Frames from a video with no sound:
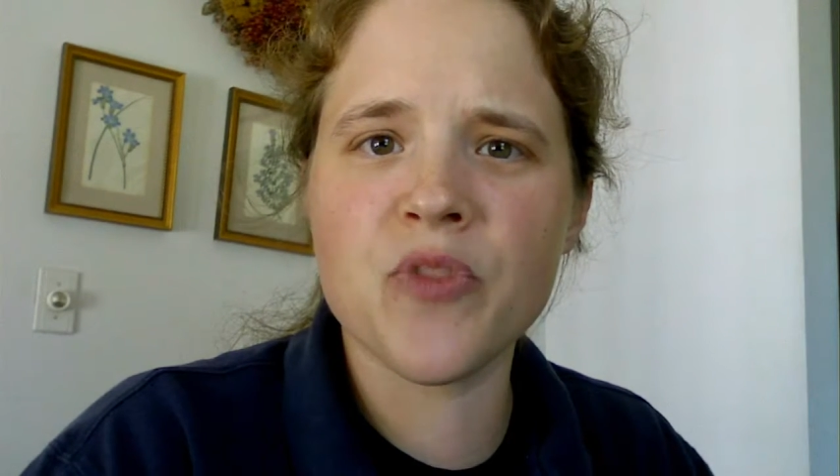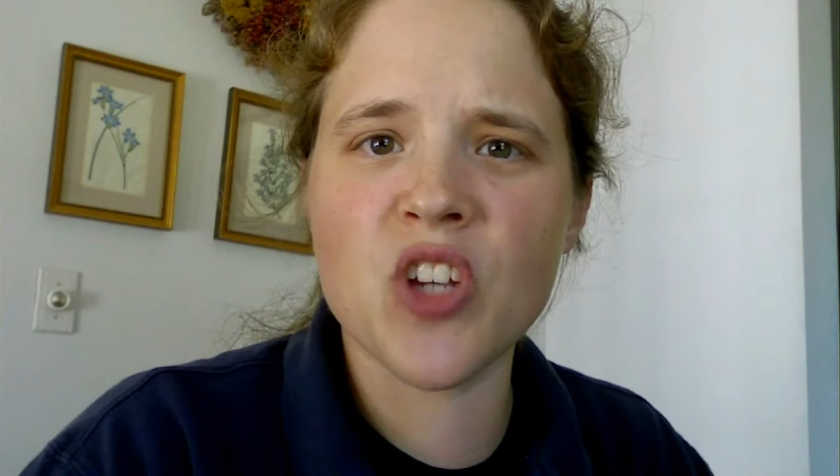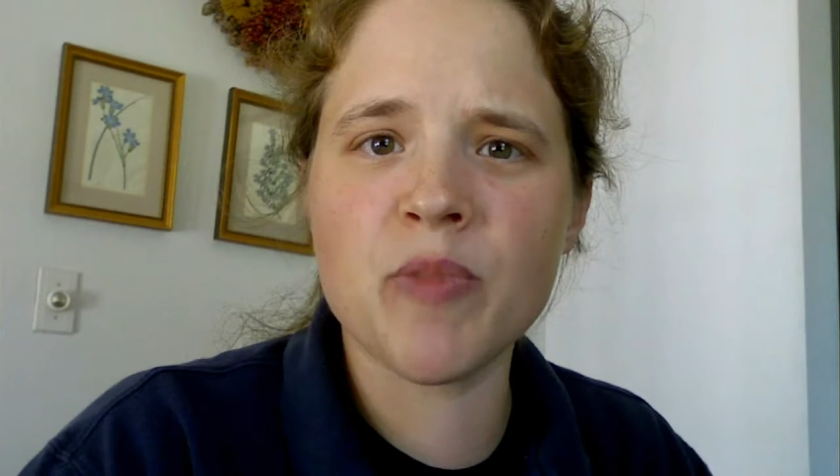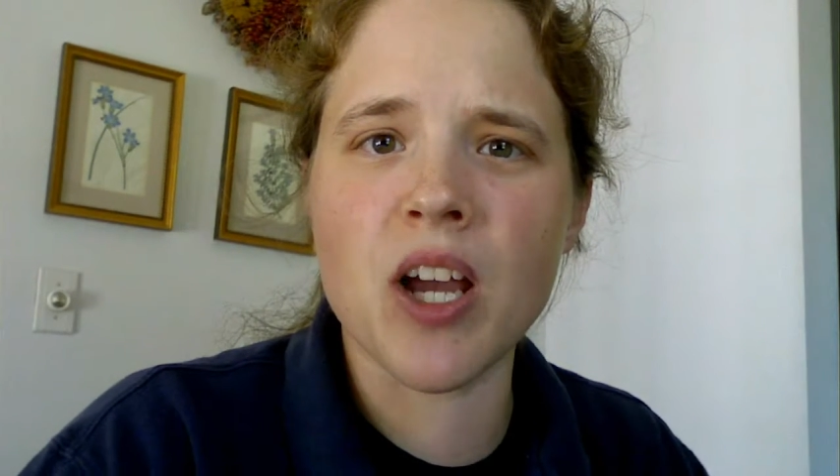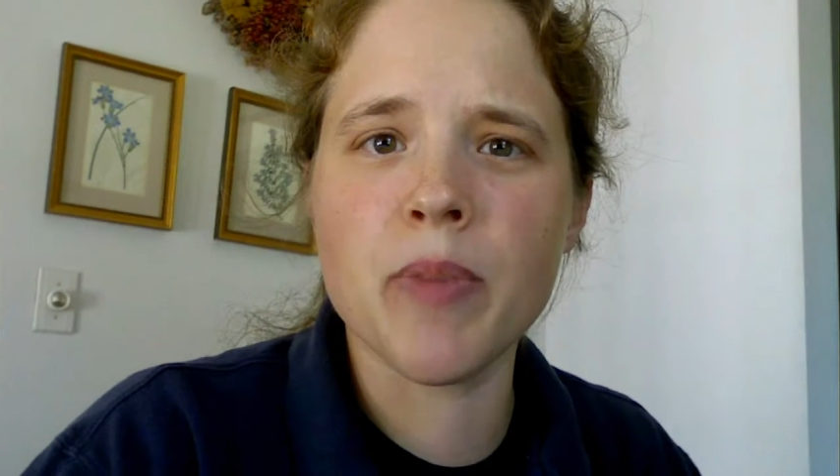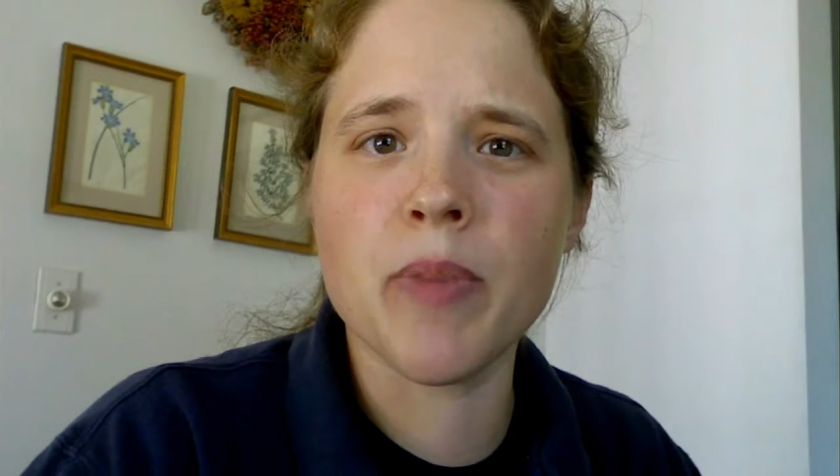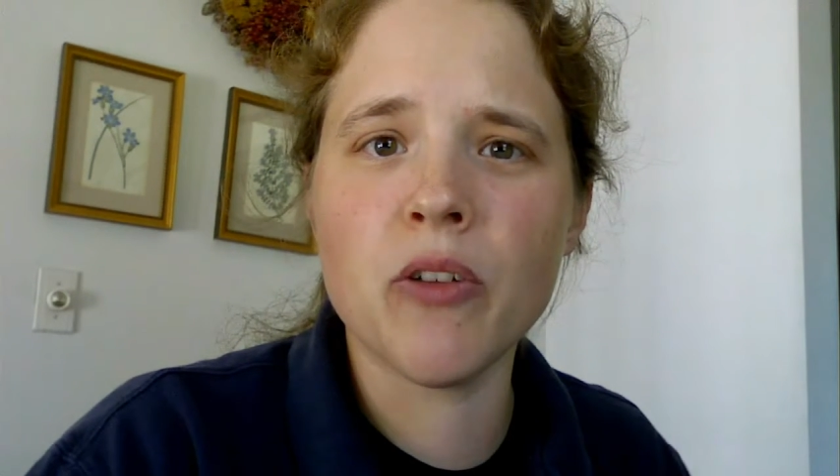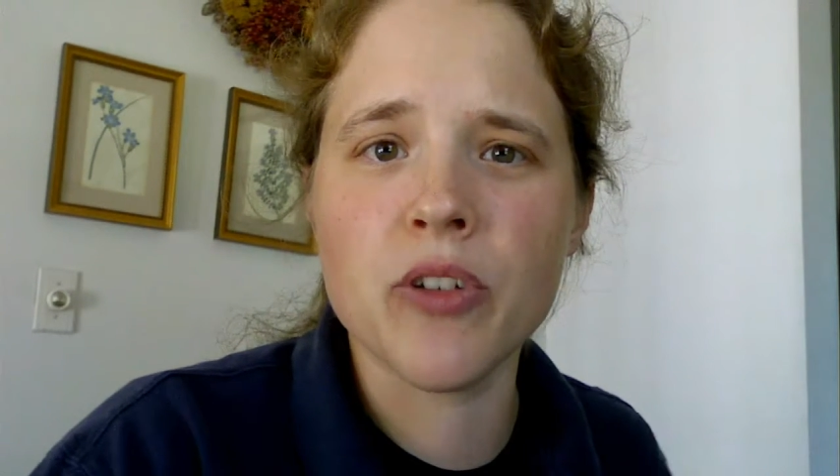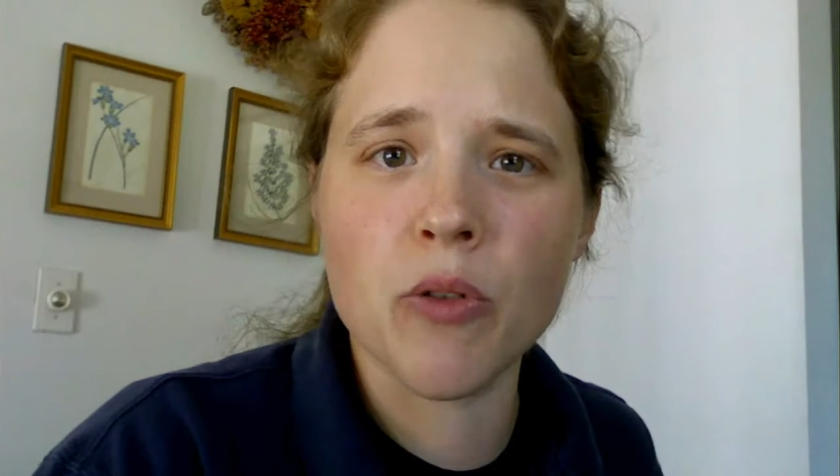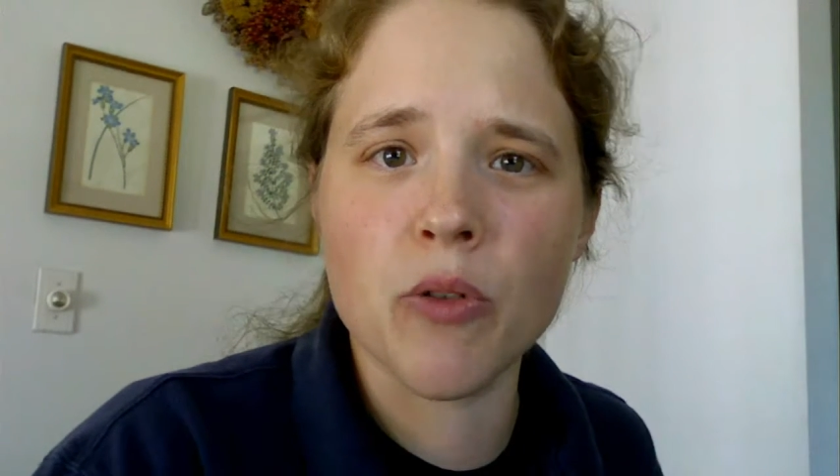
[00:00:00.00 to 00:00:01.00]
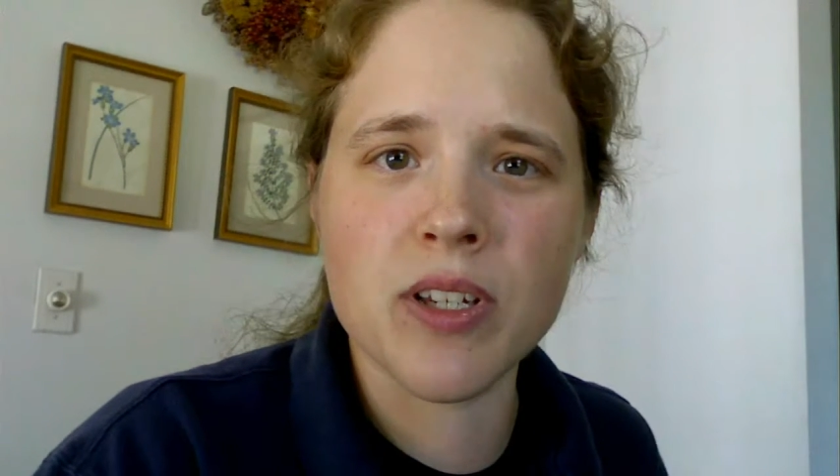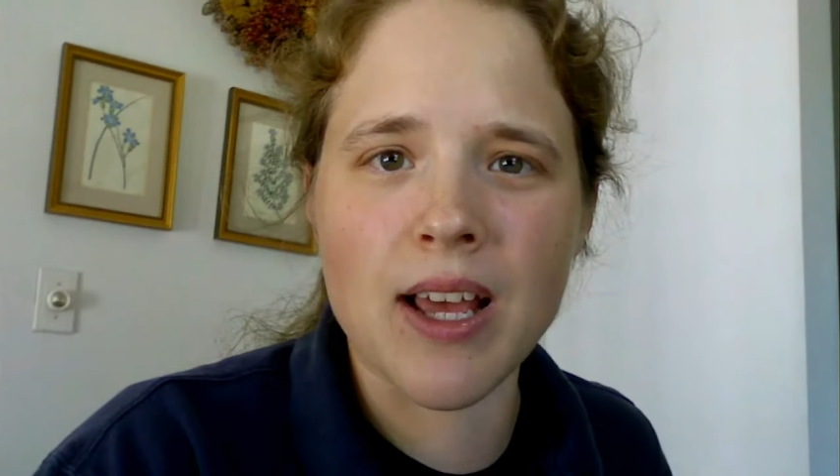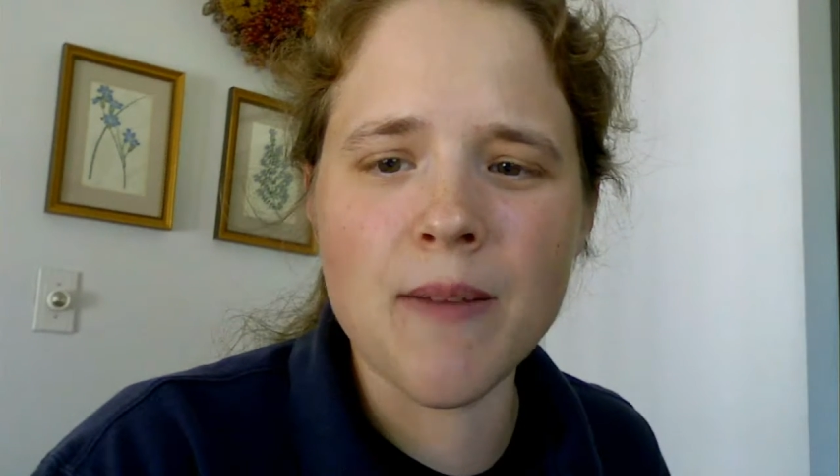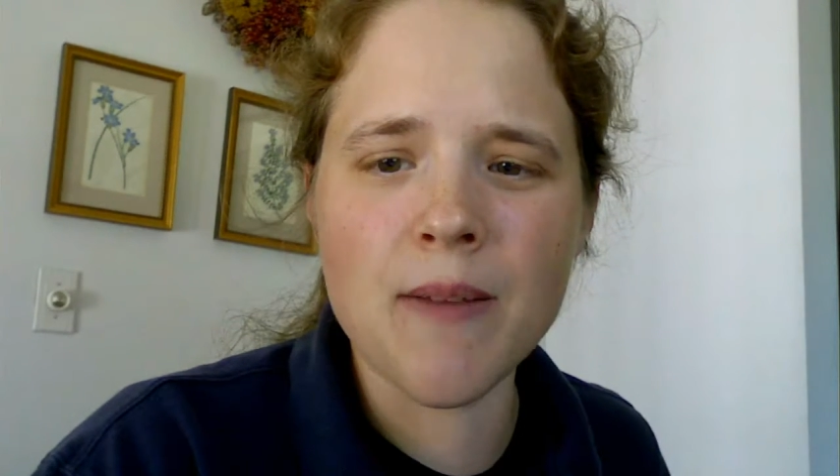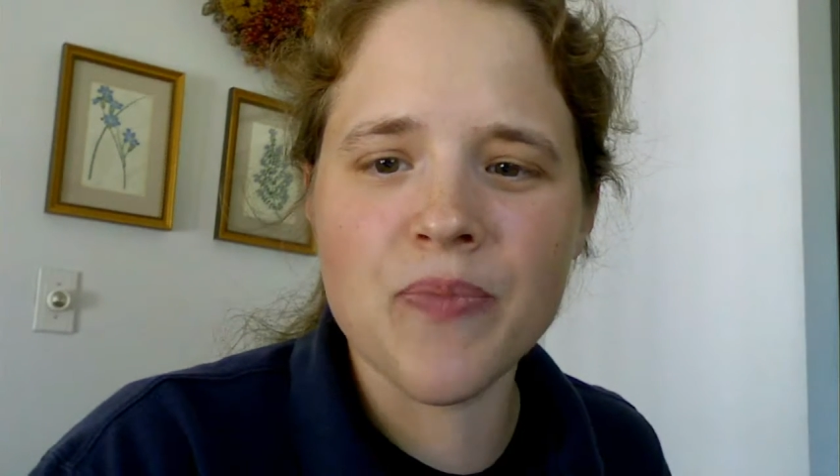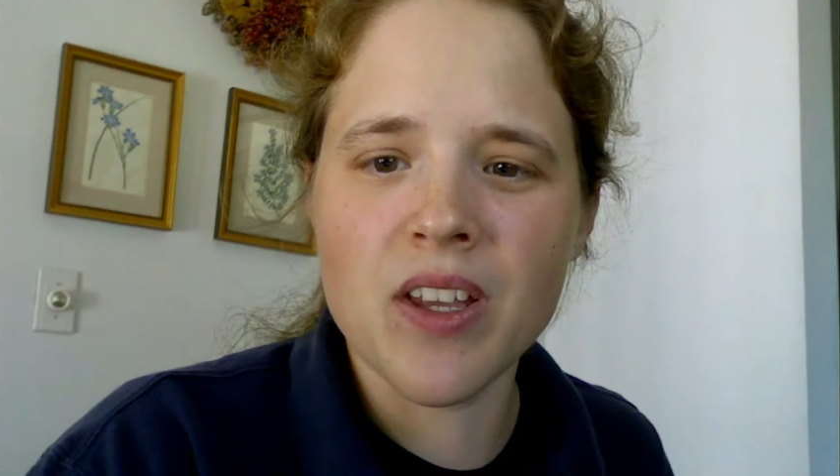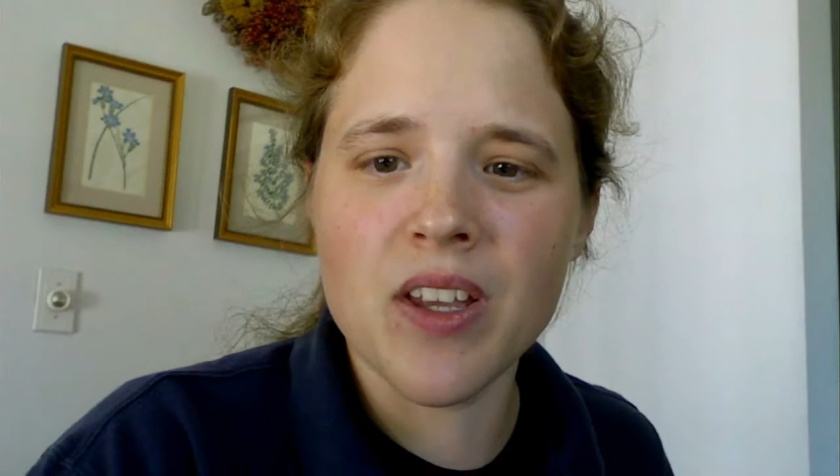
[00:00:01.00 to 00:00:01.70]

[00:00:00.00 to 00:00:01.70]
James Scott Bell endorse that.